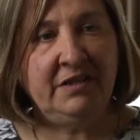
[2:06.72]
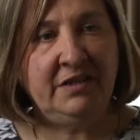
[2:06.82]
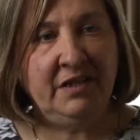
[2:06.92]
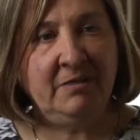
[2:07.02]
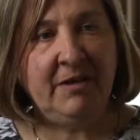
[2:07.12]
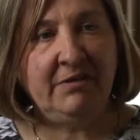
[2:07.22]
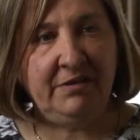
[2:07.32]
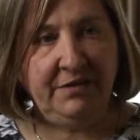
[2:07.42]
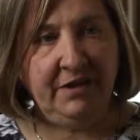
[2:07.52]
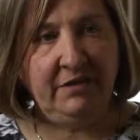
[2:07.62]
to think about the
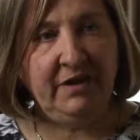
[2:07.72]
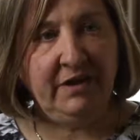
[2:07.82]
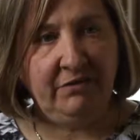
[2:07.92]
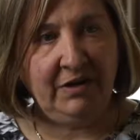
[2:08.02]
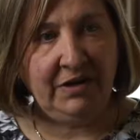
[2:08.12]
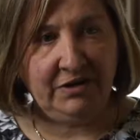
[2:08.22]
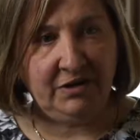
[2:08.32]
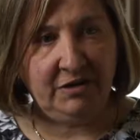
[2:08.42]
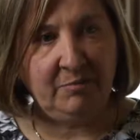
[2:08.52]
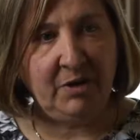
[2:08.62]
theory in
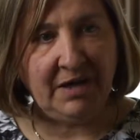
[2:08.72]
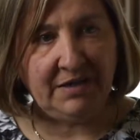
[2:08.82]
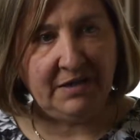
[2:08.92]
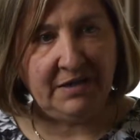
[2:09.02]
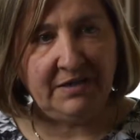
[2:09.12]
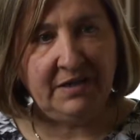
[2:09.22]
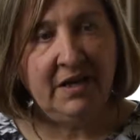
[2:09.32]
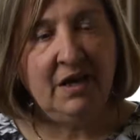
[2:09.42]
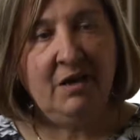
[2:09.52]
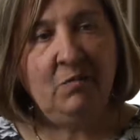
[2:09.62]
relation to practice.
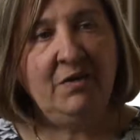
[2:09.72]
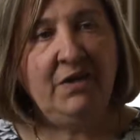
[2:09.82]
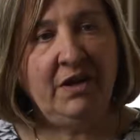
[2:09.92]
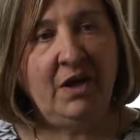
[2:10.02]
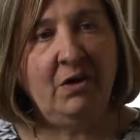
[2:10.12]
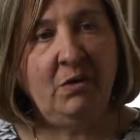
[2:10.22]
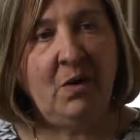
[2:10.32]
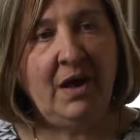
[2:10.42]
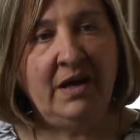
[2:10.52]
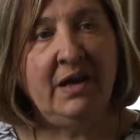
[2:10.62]
And when they go
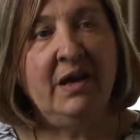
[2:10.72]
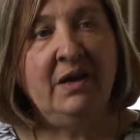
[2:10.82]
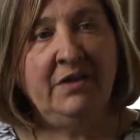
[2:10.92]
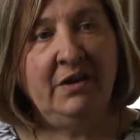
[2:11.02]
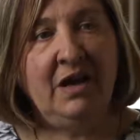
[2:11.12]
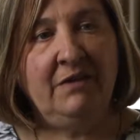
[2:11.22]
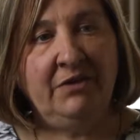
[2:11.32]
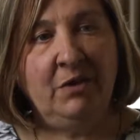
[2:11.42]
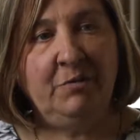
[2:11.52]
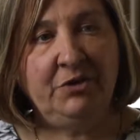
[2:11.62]
away, they'll have
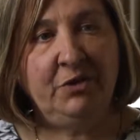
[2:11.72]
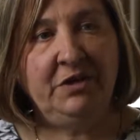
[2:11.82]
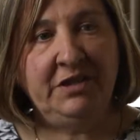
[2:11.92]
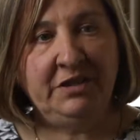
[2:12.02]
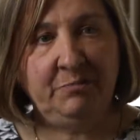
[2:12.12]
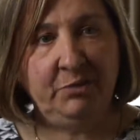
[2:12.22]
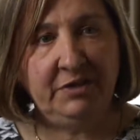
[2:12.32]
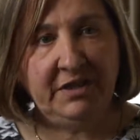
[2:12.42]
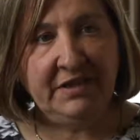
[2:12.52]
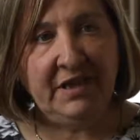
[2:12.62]
the opportunity to
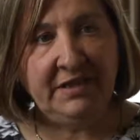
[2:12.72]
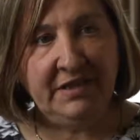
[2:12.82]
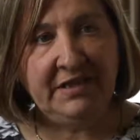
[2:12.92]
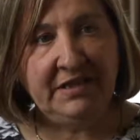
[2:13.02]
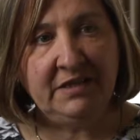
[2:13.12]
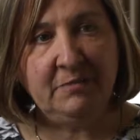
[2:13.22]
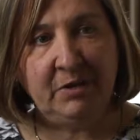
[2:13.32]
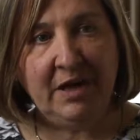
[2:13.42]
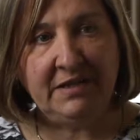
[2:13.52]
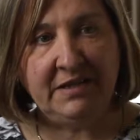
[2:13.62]
put these ideas into
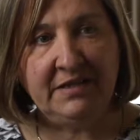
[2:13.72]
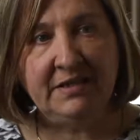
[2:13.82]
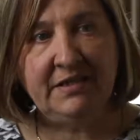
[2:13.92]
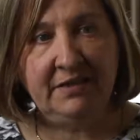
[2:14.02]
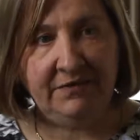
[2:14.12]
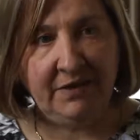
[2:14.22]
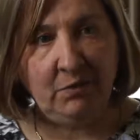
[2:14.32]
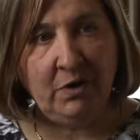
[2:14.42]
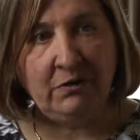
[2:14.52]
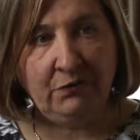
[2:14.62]
practice and see if they
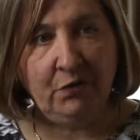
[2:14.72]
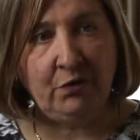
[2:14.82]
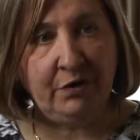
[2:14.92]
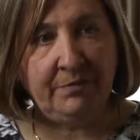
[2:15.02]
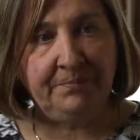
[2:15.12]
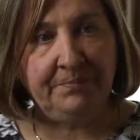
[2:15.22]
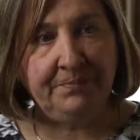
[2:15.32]
work for them.